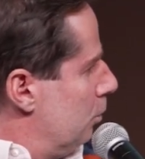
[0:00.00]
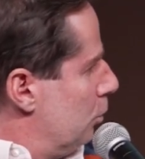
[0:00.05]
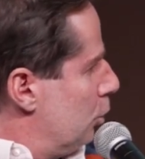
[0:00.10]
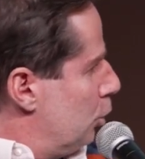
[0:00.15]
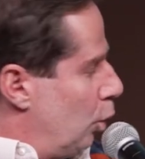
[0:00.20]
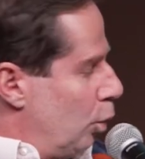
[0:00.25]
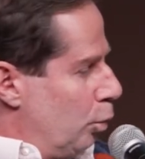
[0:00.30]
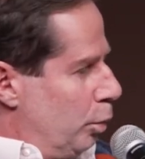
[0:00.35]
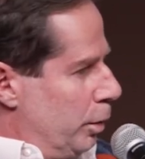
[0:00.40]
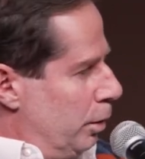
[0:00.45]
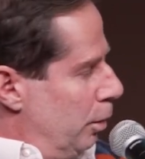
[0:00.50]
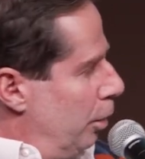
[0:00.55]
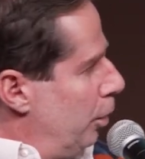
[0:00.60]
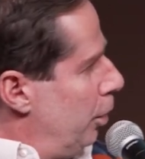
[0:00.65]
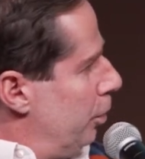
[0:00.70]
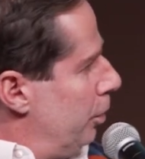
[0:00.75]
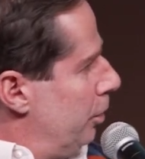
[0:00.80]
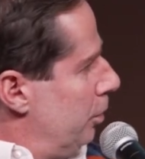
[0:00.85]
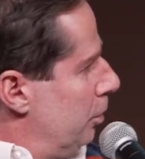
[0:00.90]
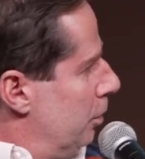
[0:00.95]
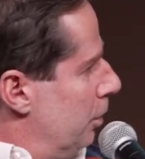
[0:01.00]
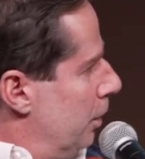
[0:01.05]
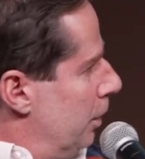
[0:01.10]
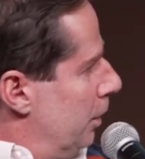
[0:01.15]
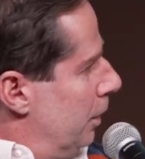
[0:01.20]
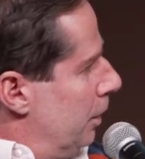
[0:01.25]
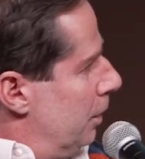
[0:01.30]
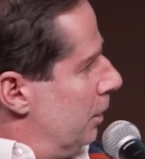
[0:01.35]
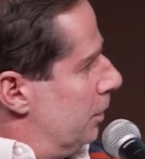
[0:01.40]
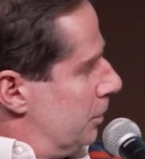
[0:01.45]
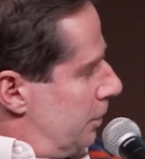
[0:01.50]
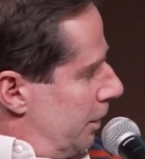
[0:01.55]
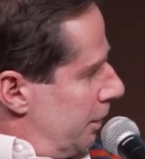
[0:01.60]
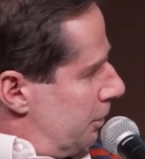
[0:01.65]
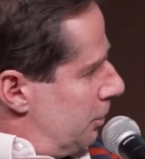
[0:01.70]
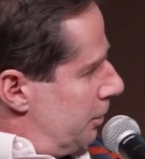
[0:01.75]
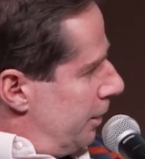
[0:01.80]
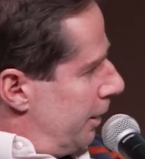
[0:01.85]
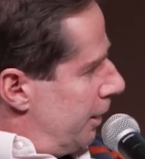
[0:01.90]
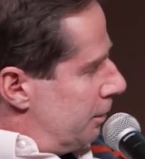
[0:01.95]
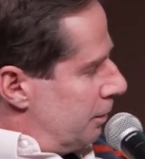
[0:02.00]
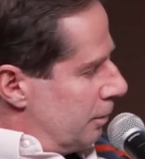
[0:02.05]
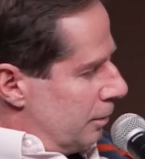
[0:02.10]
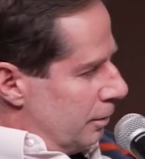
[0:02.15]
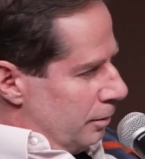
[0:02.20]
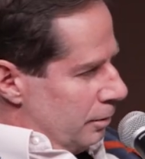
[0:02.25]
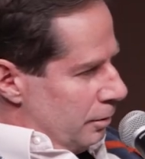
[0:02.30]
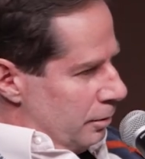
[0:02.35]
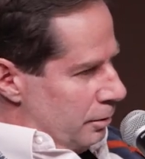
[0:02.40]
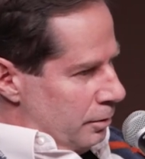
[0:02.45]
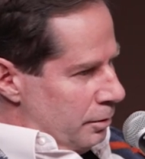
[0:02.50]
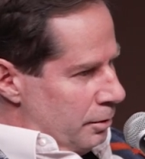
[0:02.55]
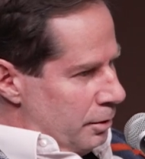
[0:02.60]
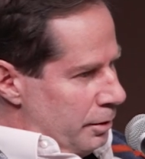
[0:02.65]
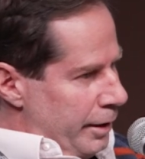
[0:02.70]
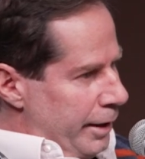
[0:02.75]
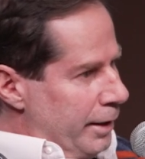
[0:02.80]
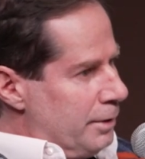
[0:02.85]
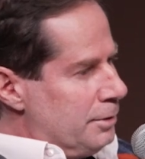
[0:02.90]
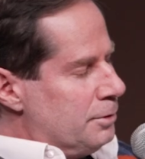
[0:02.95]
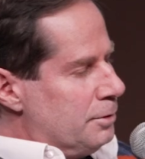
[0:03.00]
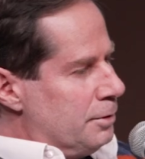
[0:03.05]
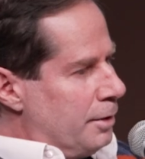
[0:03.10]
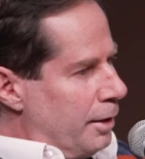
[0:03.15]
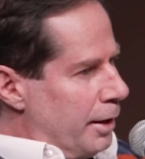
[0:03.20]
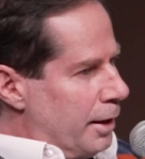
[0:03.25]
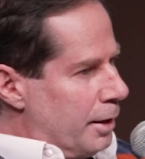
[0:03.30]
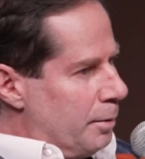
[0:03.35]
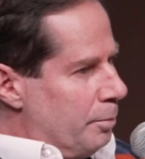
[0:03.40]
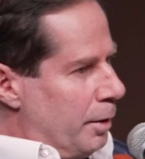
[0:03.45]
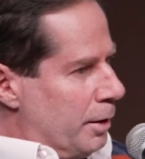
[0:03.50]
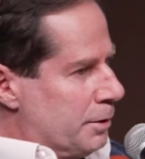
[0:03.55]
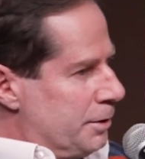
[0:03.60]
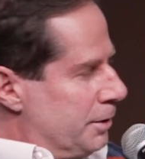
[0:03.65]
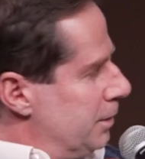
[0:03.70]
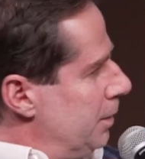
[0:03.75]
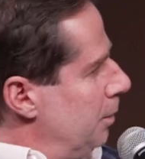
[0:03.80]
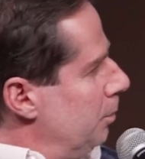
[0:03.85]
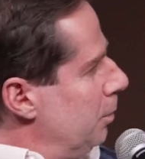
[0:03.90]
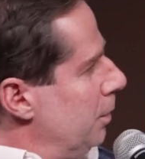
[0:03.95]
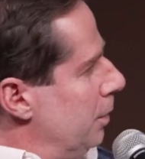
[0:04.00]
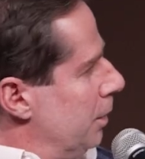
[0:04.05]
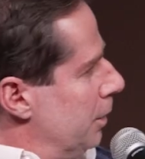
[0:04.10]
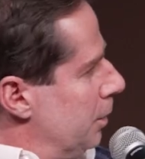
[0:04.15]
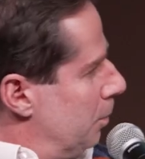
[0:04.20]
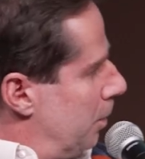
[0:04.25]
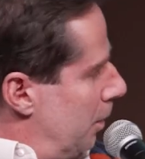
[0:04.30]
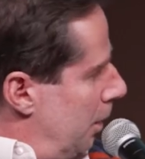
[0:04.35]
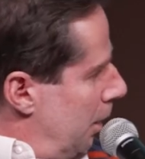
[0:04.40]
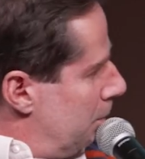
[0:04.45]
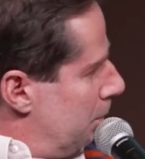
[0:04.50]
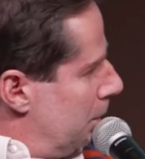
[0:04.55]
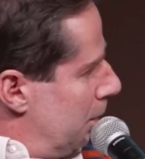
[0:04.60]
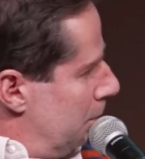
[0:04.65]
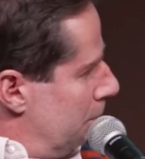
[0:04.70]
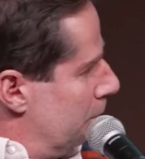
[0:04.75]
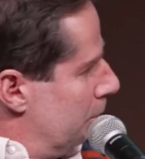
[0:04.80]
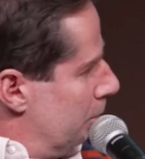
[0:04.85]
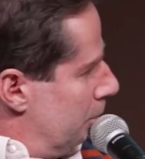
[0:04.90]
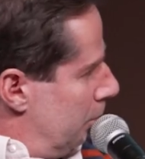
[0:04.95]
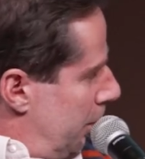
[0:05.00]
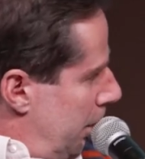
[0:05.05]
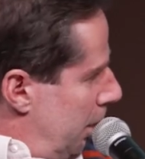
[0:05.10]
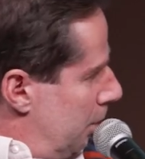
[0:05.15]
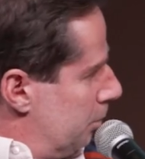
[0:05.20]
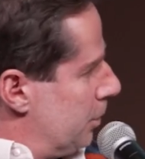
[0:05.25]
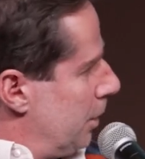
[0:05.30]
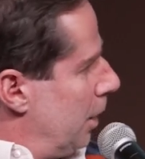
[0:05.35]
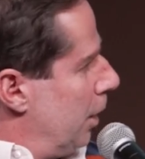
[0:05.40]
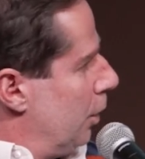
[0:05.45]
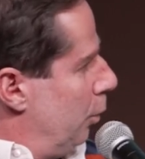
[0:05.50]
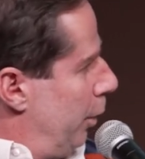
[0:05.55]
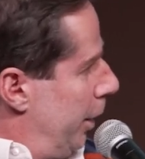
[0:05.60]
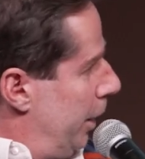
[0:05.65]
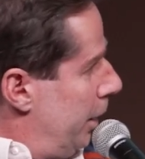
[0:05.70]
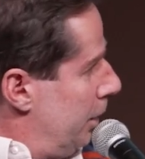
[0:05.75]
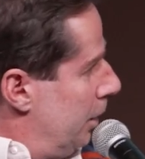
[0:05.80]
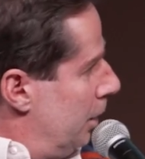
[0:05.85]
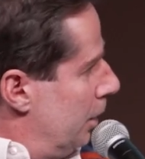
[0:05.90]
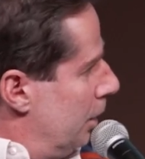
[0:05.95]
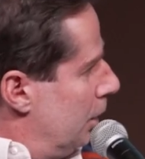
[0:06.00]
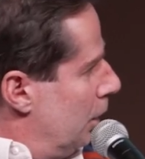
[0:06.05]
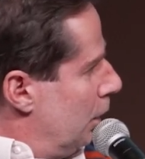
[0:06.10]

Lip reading: So we learn such that the next time a similar problem comes our way,